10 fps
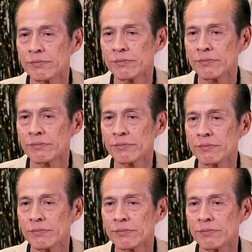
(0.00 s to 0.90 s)

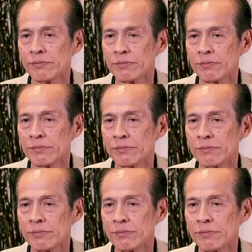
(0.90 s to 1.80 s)

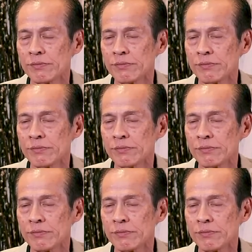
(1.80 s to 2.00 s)
(silent)